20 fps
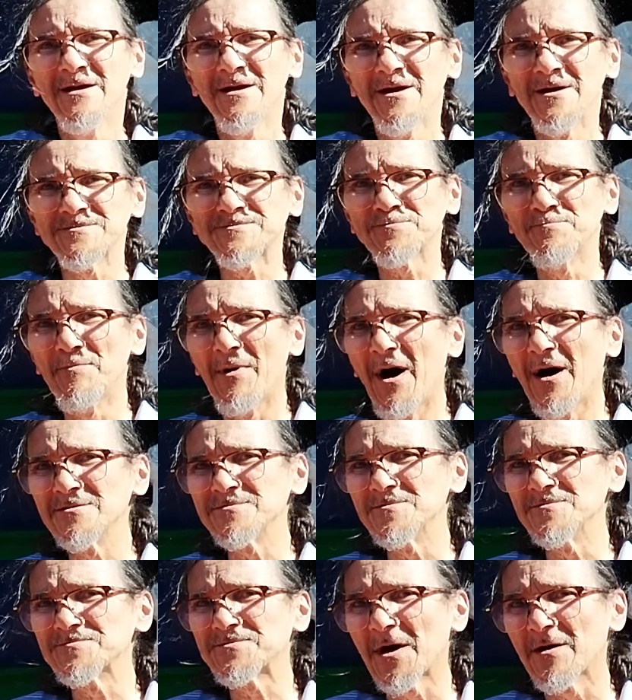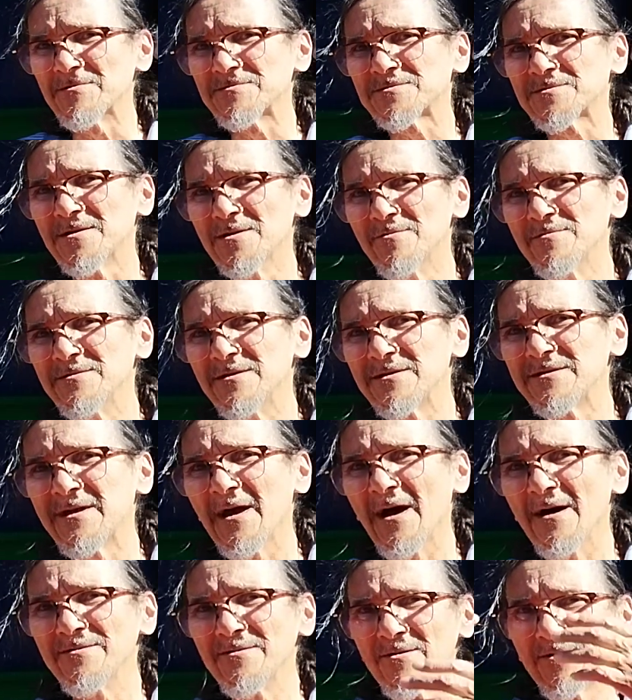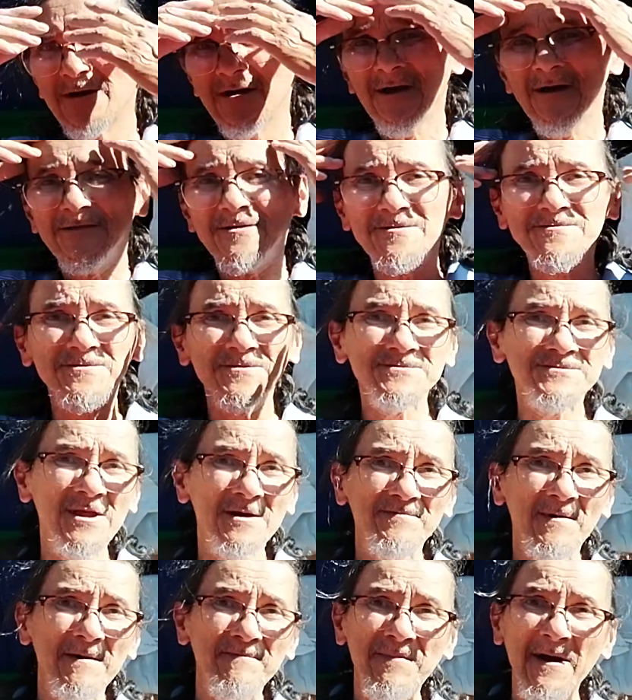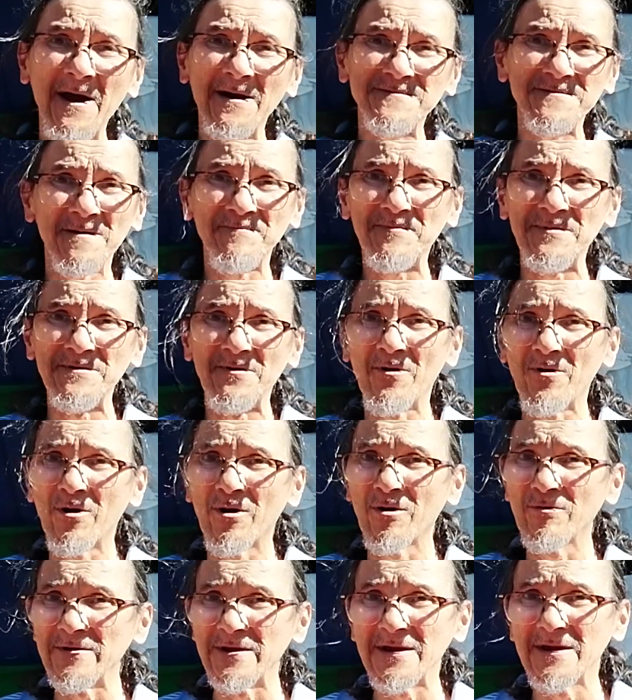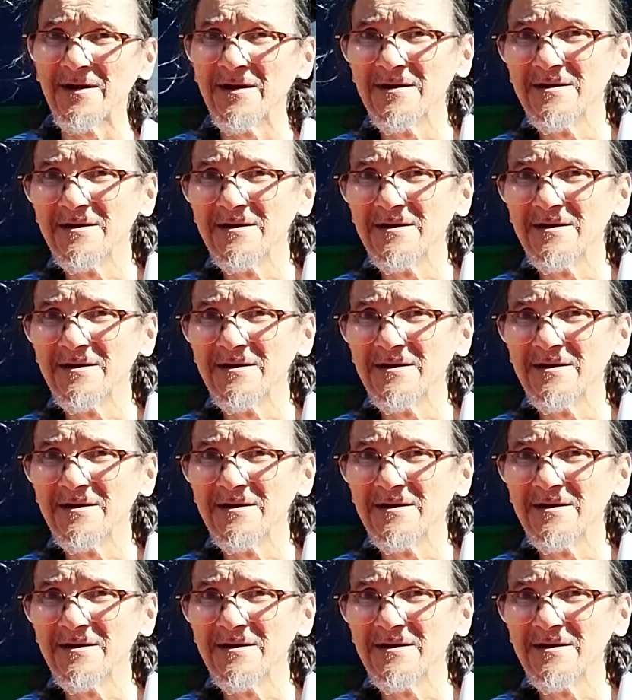It's models I was gluing together. This is stuff I packed up in a hurry.